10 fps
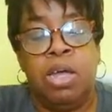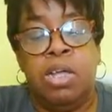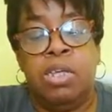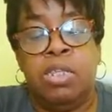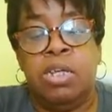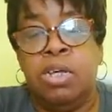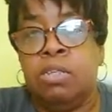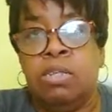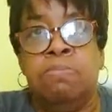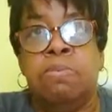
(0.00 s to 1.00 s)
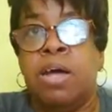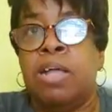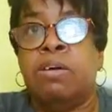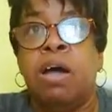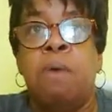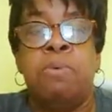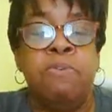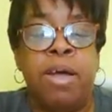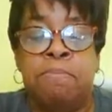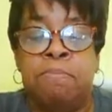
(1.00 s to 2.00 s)
And it said some kind of
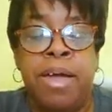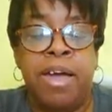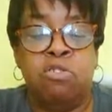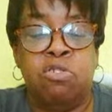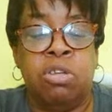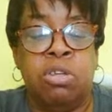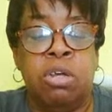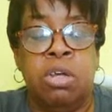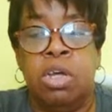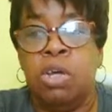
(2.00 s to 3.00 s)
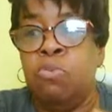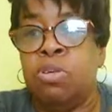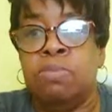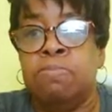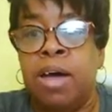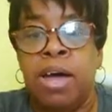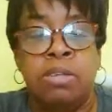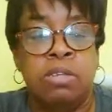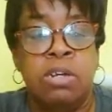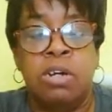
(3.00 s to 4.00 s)
copyright match, and it wasn't
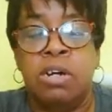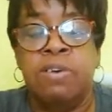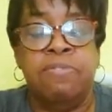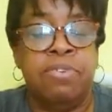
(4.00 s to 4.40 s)
my stuff.